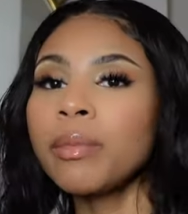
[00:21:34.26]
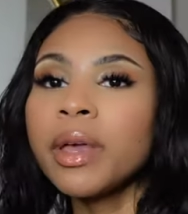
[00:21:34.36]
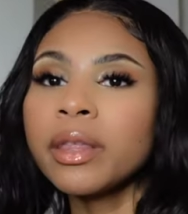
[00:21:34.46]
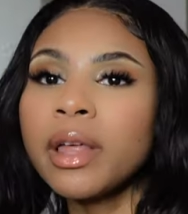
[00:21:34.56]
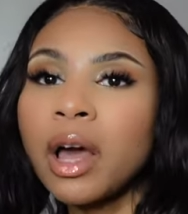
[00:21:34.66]

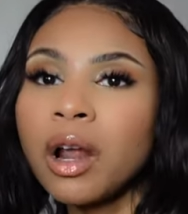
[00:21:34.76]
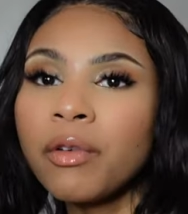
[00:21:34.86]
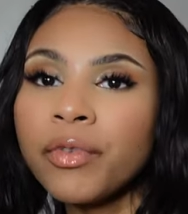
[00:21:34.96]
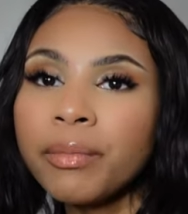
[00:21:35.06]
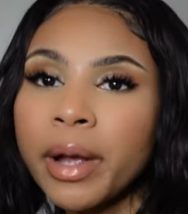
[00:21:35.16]
picked that
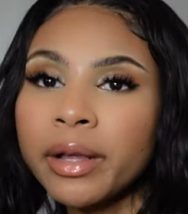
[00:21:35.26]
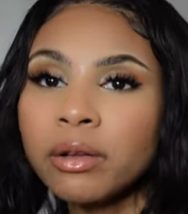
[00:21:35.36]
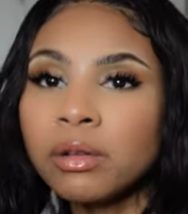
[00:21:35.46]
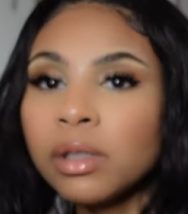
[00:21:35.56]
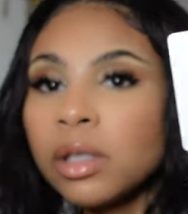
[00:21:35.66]
up from
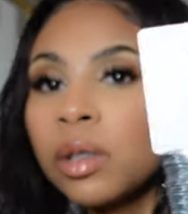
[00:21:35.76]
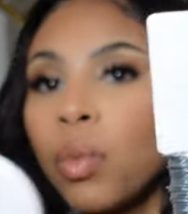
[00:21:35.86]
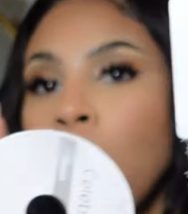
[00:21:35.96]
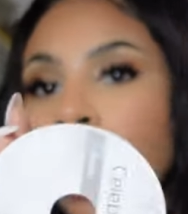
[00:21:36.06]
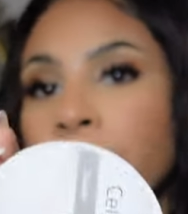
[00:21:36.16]
Michaels, this
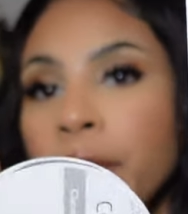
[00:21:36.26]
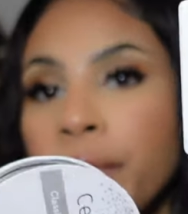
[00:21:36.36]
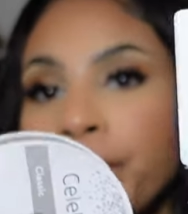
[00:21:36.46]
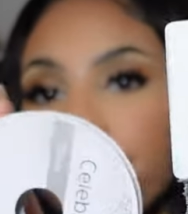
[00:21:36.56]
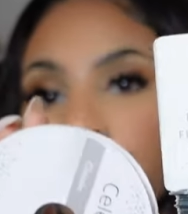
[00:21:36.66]

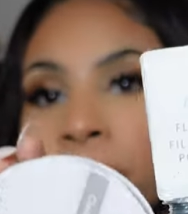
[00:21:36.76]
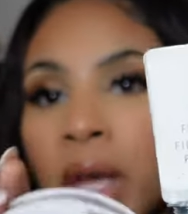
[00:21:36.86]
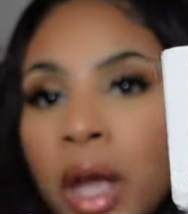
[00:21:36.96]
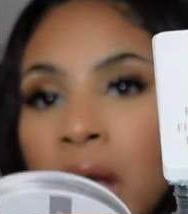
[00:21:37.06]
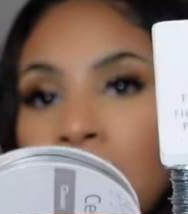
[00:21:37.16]
wire
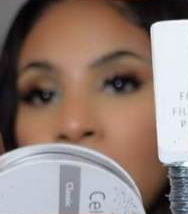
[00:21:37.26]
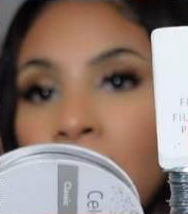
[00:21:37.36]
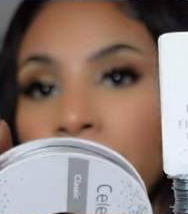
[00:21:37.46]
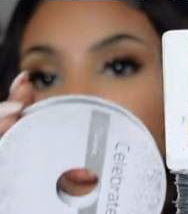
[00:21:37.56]
and